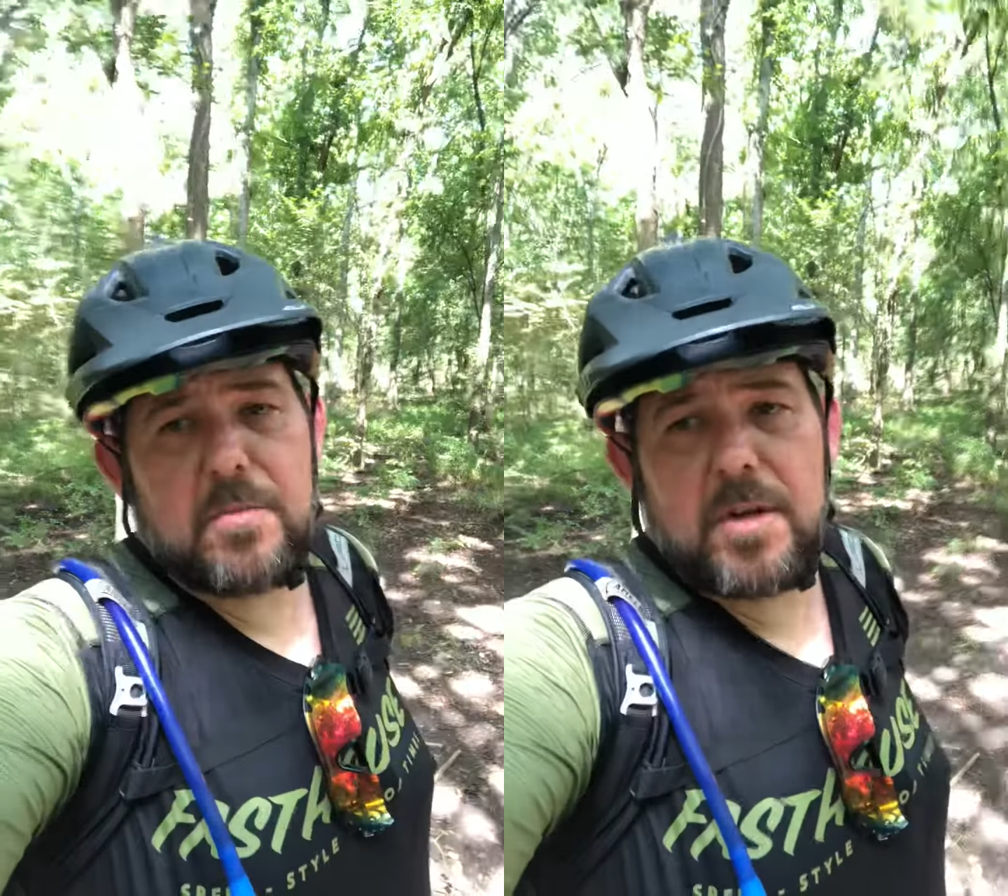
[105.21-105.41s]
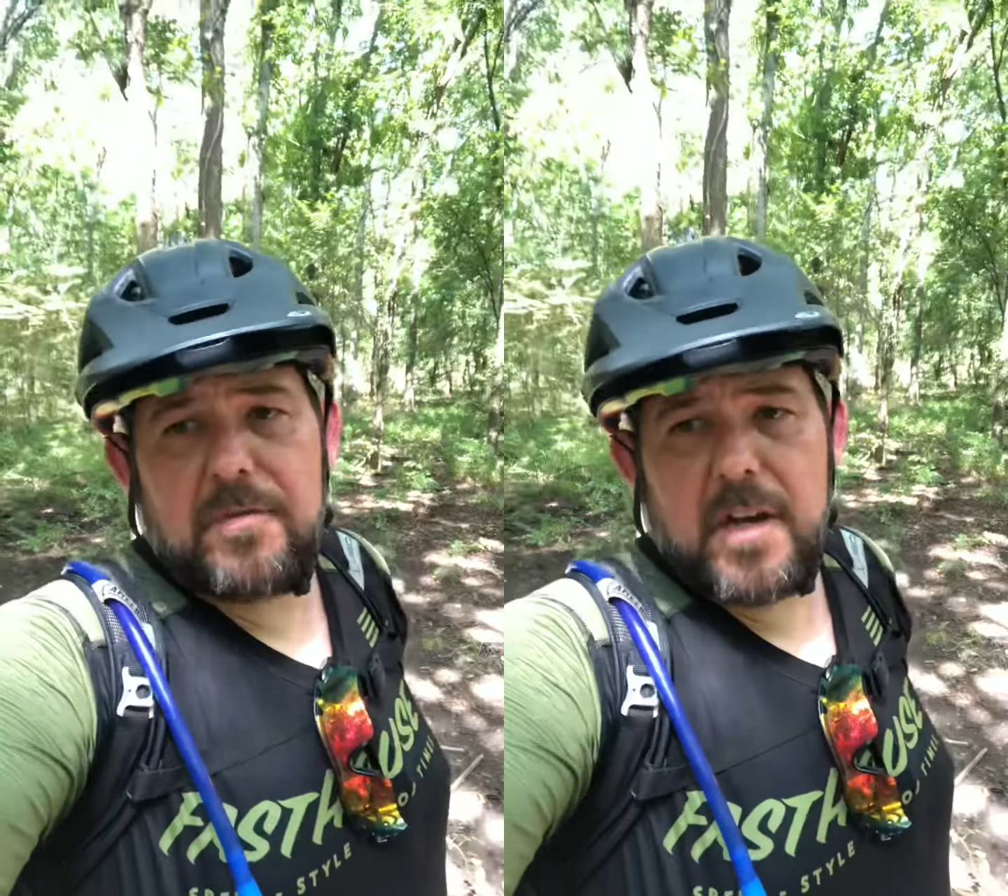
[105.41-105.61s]

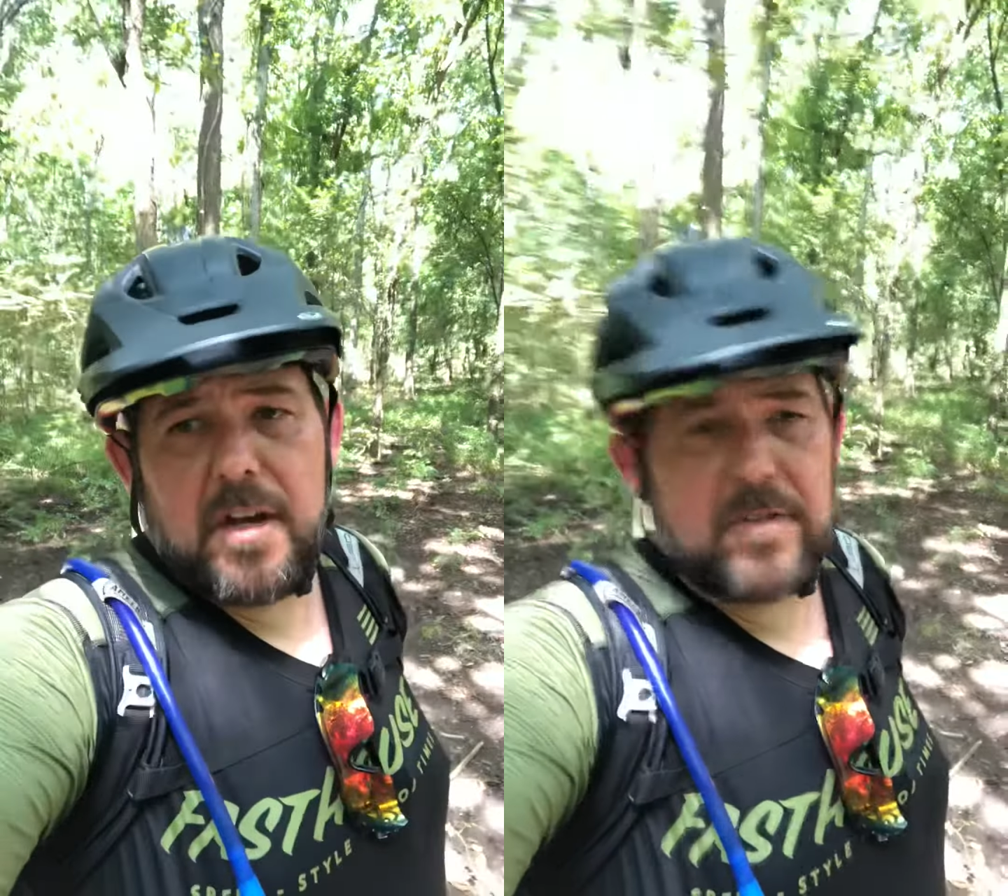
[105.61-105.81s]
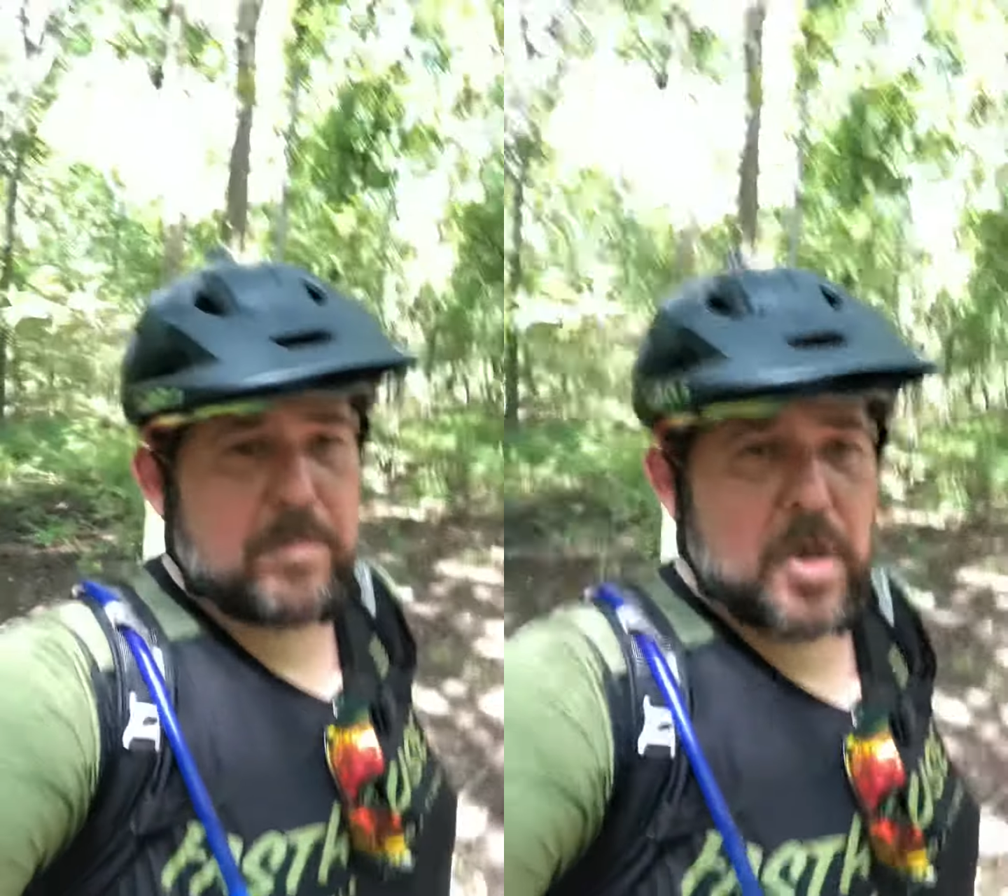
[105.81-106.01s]
what if the
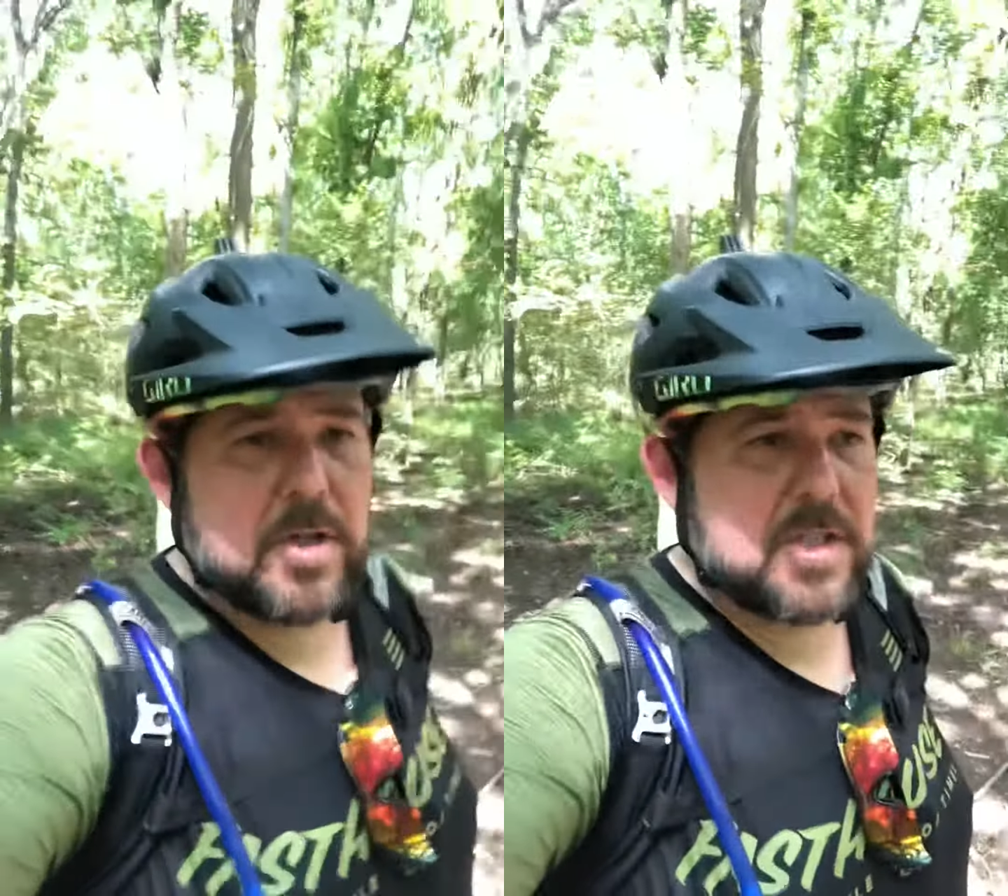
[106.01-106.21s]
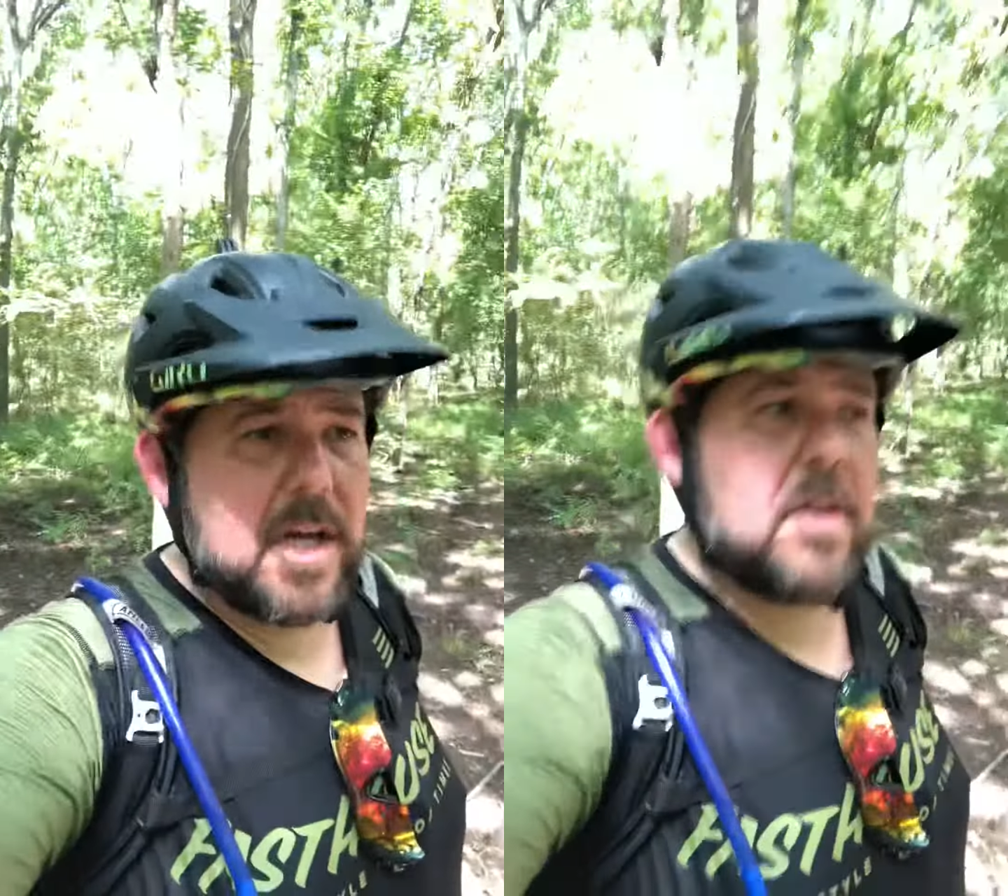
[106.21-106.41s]
house
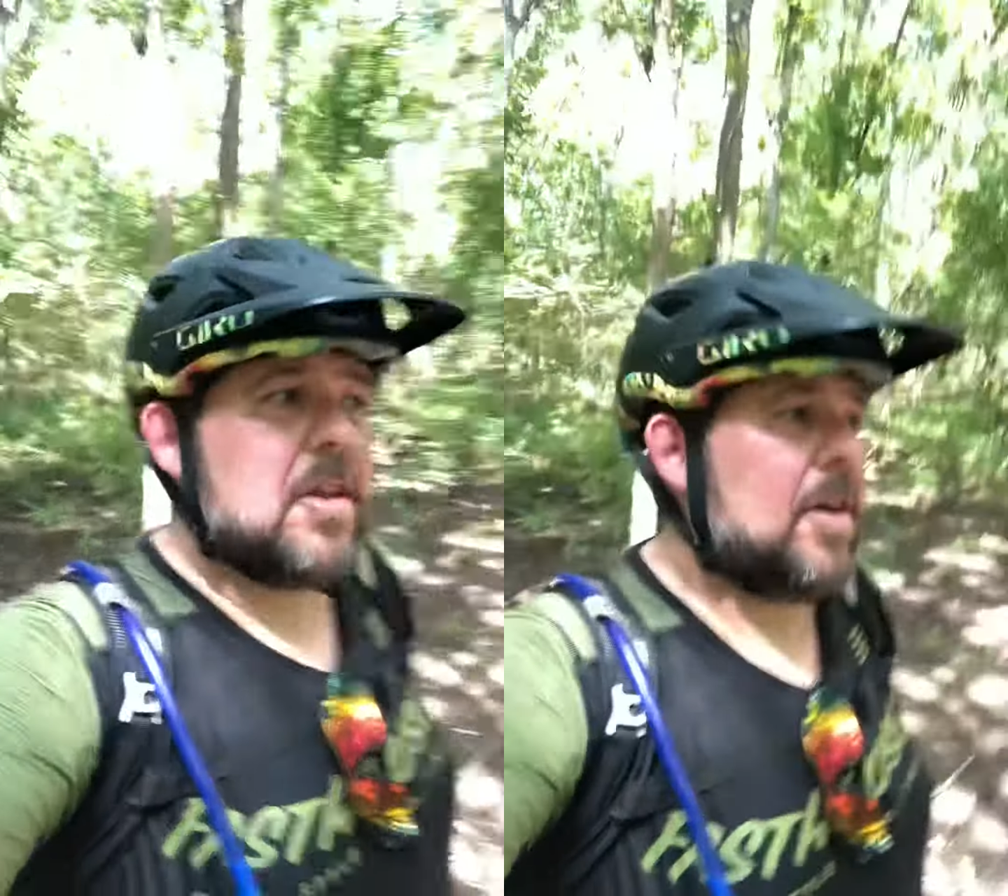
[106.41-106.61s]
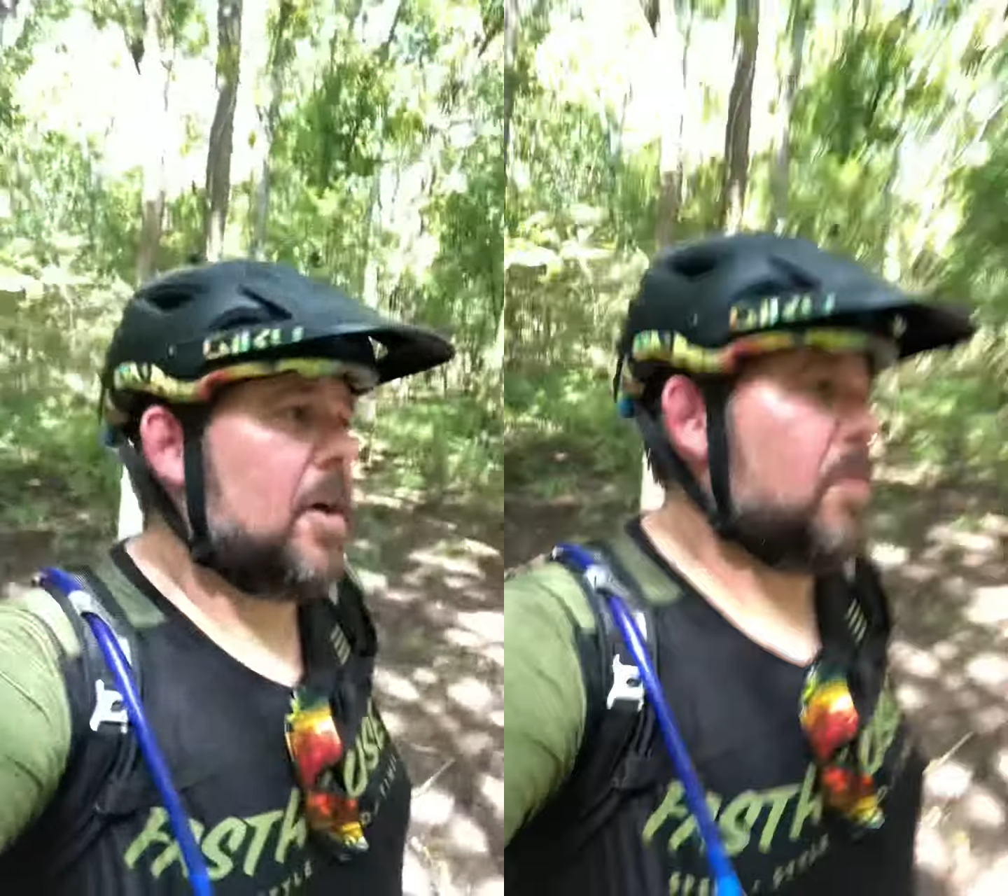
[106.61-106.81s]
burns down
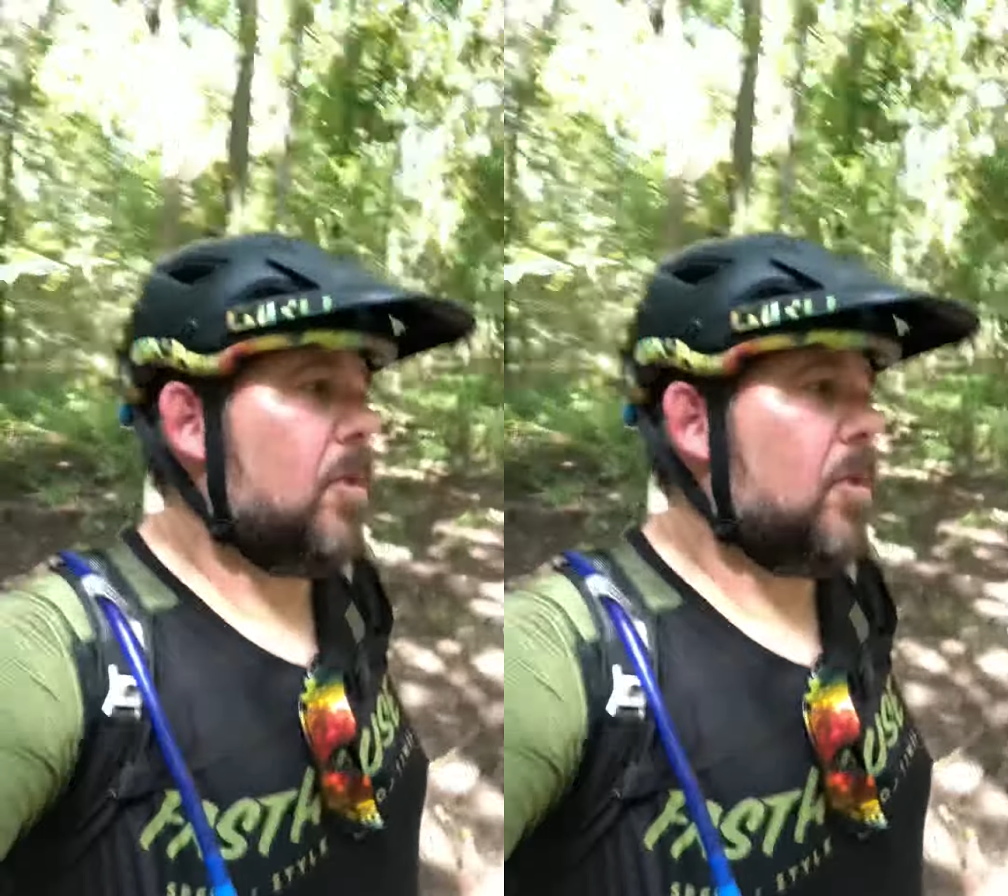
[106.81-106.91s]
tonight,